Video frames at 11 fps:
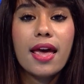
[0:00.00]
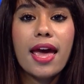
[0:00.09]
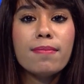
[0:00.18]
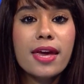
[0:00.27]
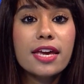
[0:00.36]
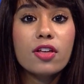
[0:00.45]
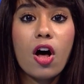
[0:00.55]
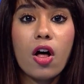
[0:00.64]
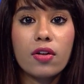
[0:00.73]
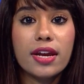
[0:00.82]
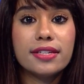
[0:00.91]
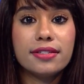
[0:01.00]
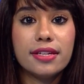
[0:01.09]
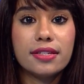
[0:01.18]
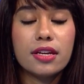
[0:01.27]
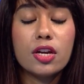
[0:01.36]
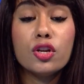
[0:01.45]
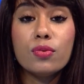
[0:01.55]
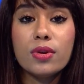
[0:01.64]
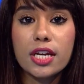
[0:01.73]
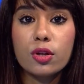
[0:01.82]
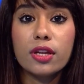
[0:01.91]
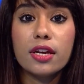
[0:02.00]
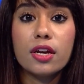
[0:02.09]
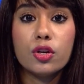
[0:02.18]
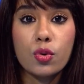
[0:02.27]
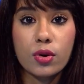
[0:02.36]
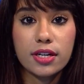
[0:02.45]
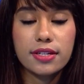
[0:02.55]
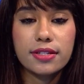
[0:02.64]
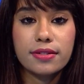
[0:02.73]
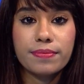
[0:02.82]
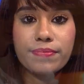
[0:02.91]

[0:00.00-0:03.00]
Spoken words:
and make the holiday season uniquely yours.